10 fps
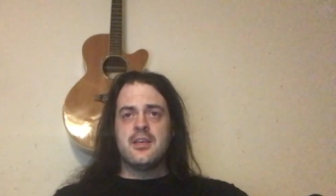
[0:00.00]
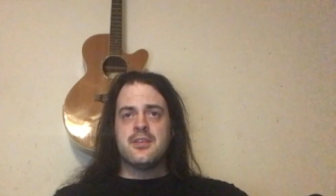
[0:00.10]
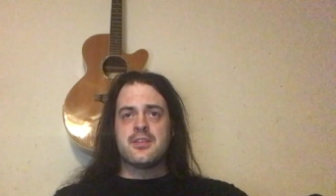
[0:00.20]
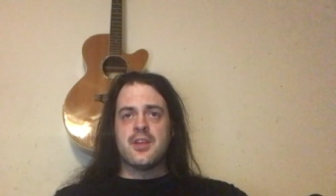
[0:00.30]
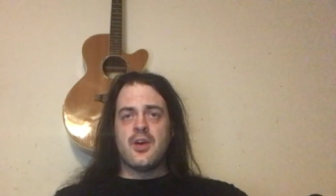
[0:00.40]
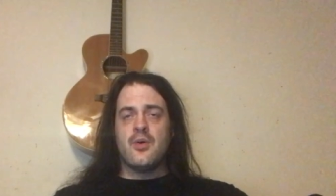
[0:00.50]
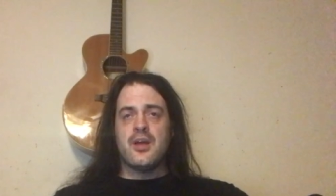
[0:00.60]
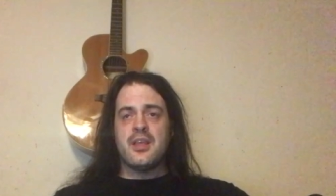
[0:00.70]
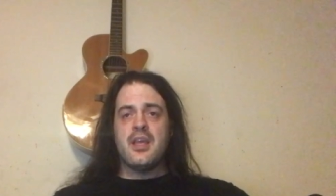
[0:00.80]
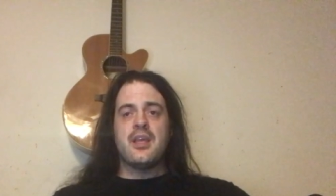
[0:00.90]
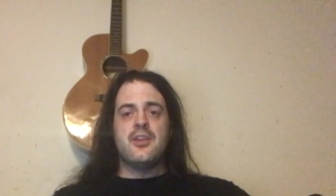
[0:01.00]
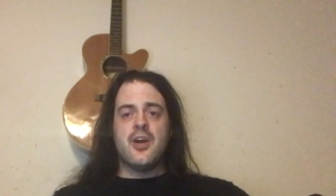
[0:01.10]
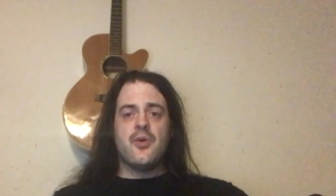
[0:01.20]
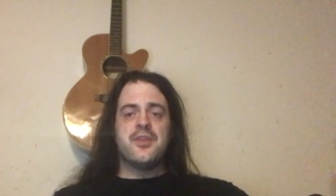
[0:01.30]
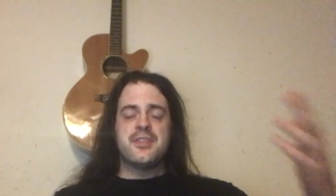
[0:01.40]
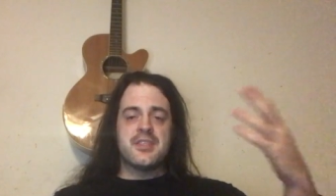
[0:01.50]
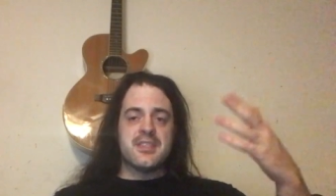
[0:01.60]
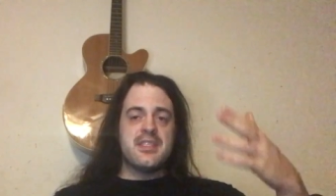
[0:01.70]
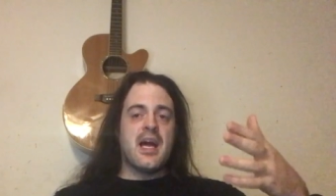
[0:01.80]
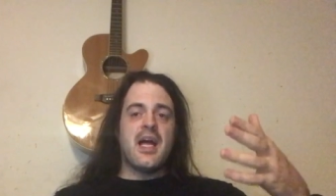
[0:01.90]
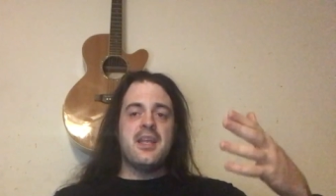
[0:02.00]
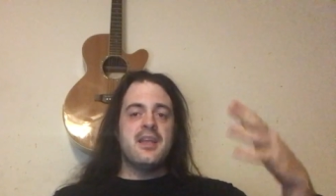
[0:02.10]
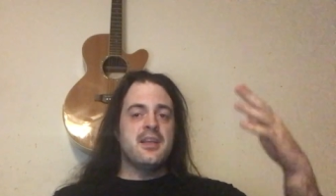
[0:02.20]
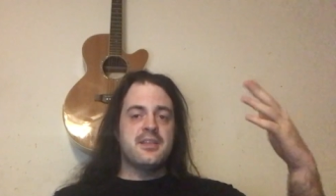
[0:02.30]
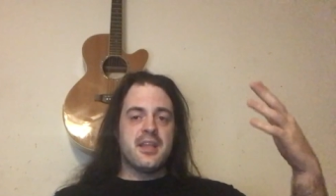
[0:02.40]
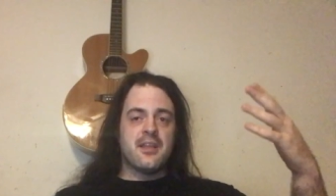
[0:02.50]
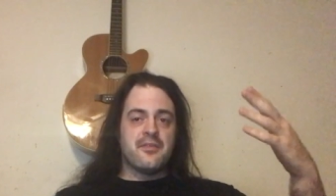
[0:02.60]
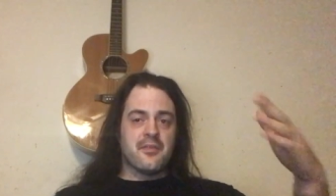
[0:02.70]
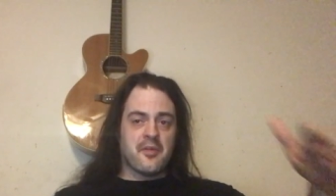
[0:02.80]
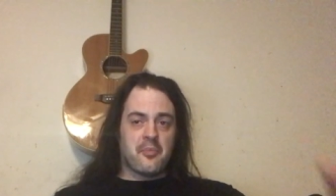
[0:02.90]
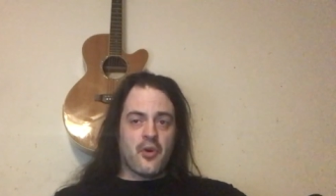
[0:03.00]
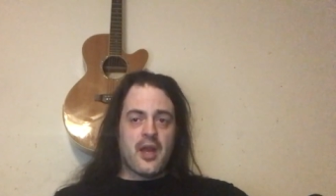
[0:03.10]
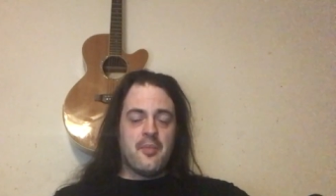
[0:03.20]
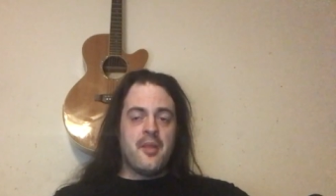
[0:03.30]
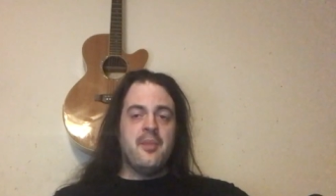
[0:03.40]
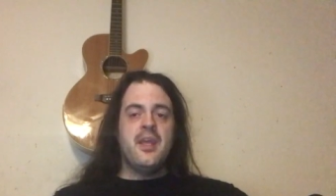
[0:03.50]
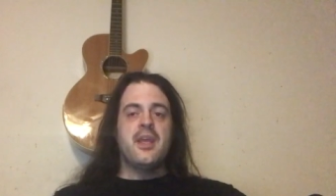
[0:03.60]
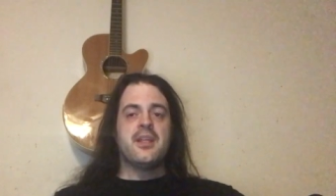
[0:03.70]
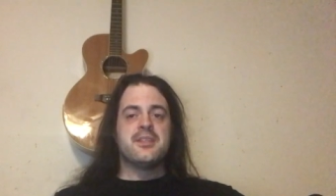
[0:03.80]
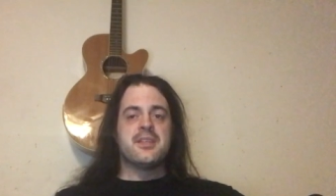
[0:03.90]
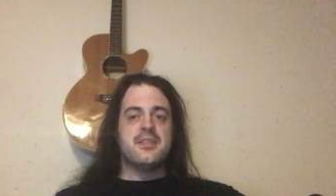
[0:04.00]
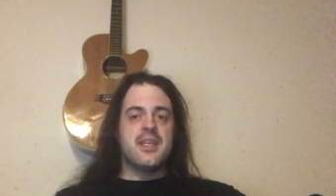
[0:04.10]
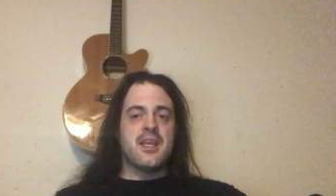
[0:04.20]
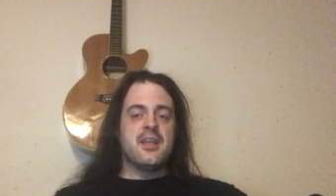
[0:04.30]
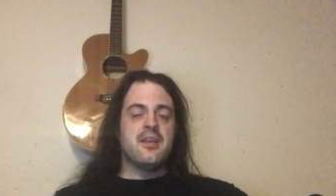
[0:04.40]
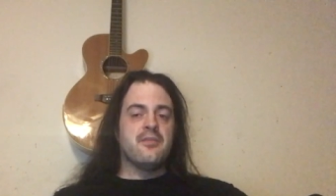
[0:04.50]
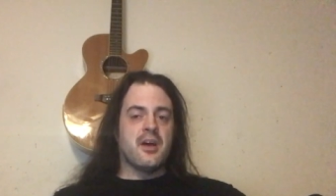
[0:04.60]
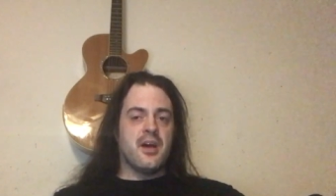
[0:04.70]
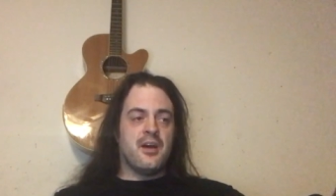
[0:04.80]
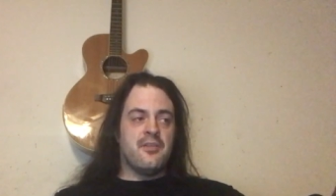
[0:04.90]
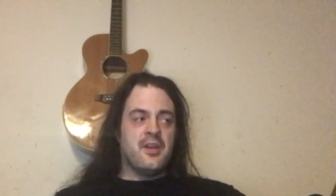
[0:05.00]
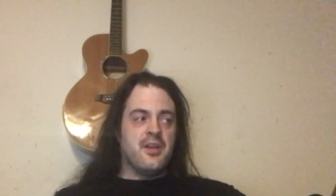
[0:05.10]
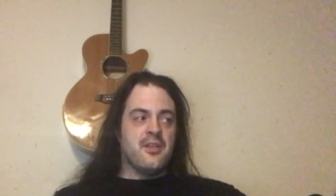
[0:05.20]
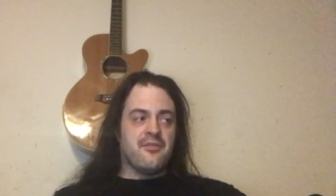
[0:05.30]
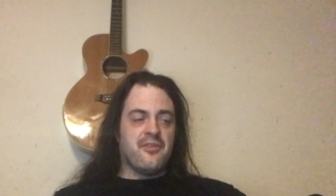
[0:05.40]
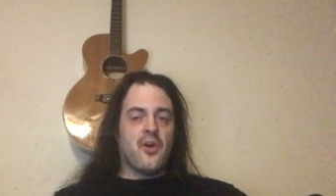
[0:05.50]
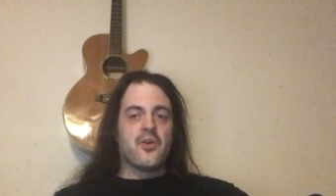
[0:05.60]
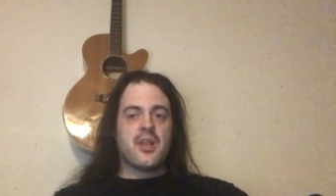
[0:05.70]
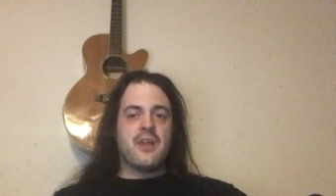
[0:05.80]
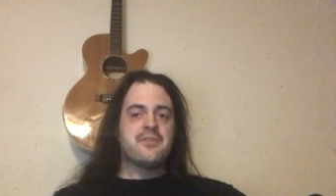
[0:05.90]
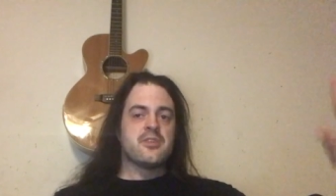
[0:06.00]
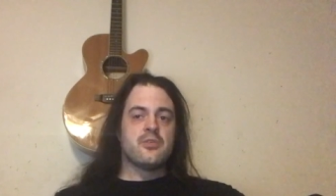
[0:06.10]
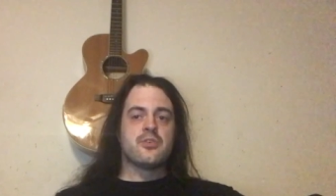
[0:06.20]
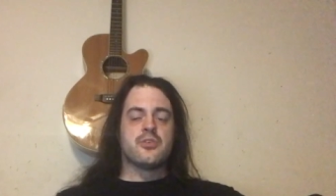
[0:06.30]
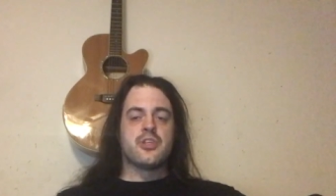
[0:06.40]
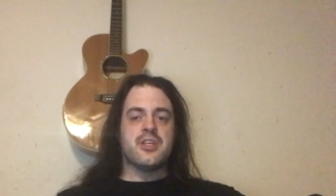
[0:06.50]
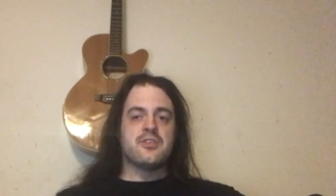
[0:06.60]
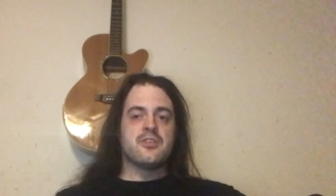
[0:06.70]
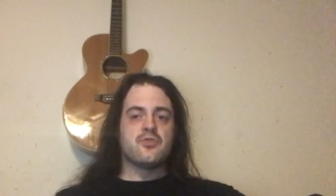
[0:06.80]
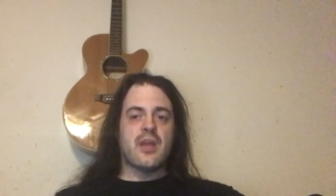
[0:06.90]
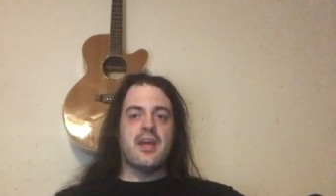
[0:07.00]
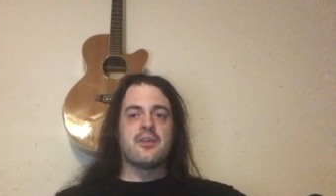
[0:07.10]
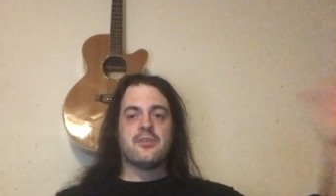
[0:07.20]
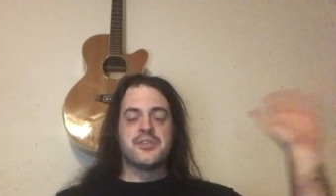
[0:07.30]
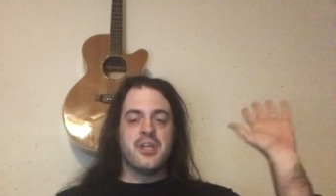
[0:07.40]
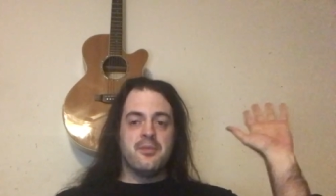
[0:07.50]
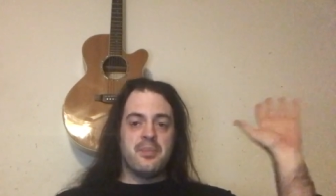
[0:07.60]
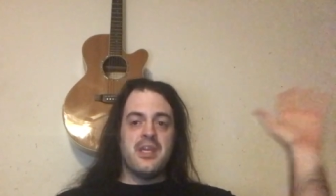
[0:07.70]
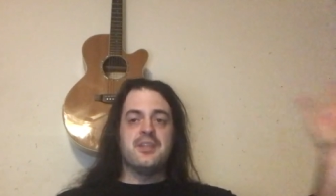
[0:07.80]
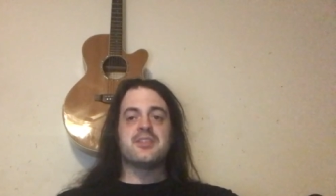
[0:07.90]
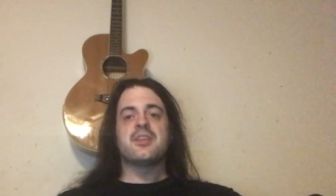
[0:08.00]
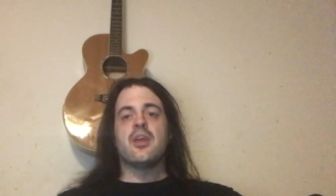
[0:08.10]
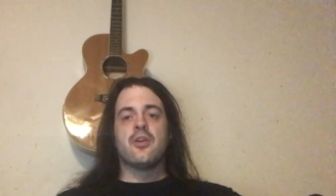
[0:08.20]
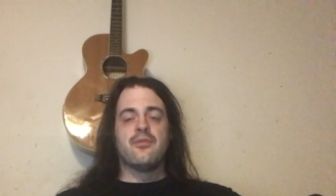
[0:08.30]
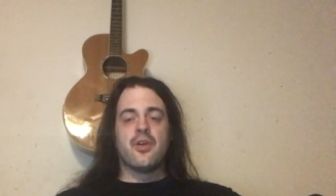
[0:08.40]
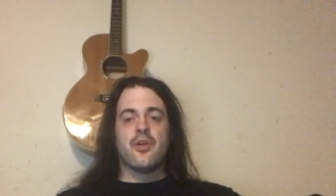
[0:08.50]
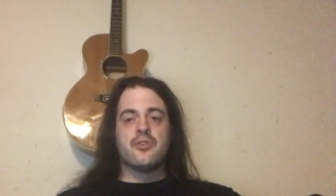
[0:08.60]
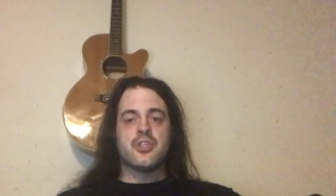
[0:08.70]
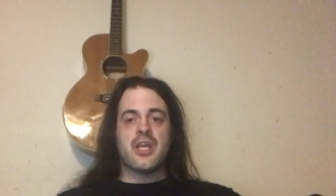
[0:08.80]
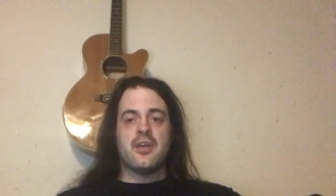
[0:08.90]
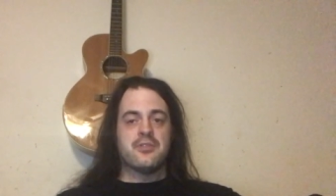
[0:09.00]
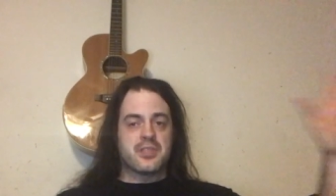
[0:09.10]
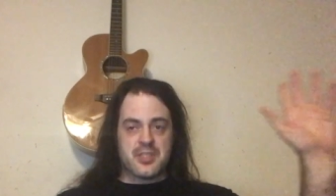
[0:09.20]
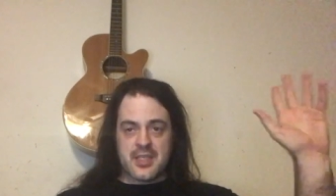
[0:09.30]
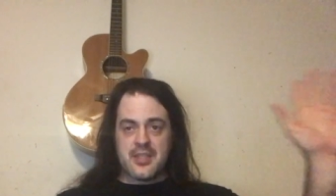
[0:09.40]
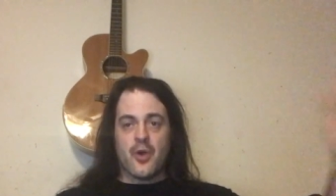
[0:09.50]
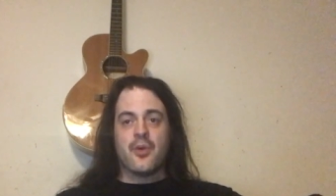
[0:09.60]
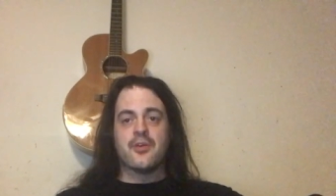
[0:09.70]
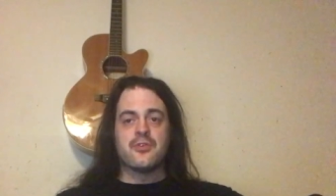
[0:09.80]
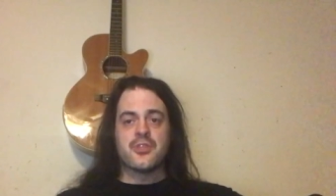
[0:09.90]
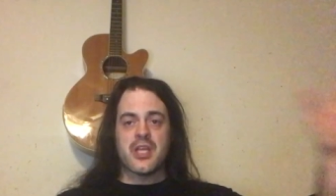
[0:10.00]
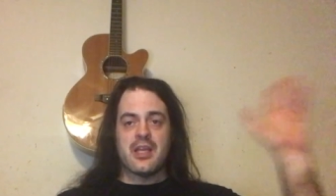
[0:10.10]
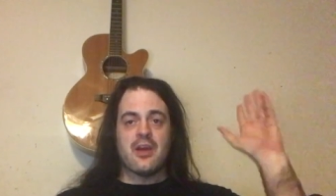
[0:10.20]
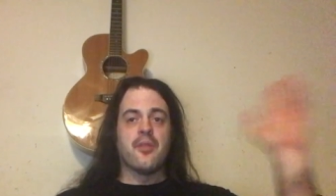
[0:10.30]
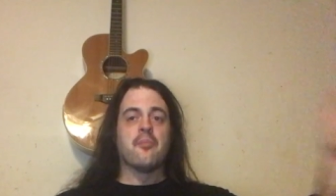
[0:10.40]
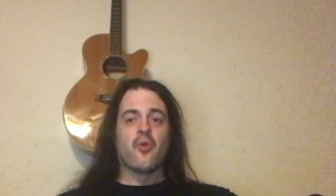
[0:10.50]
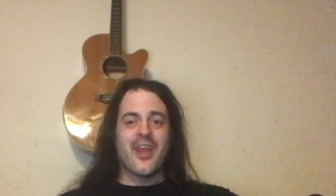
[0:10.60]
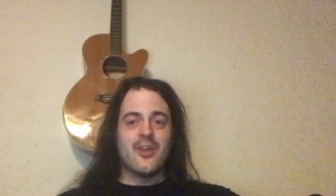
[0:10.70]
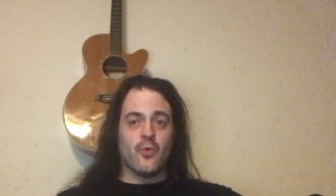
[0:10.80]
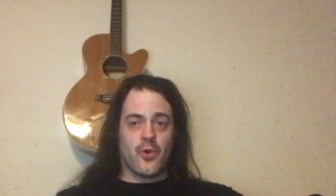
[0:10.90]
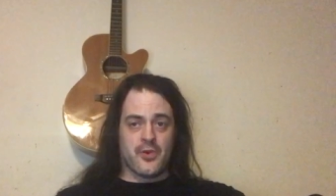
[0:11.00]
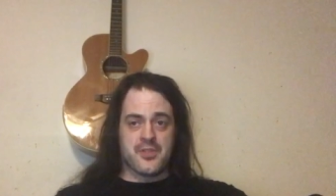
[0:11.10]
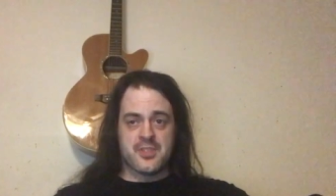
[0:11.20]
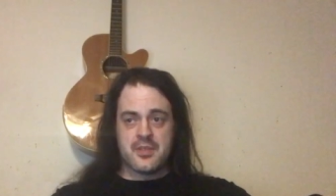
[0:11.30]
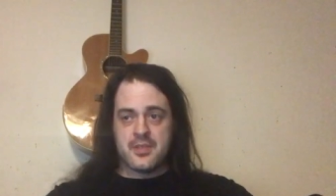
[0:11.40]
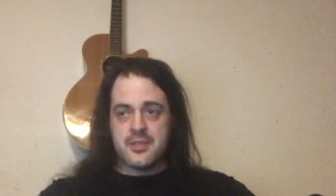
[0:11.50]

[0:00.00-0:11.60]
So again, no, this is not indicative of a problem. It is indicative of the far left social justice radicals being scared of their own shadows because they don't understand how the brain works.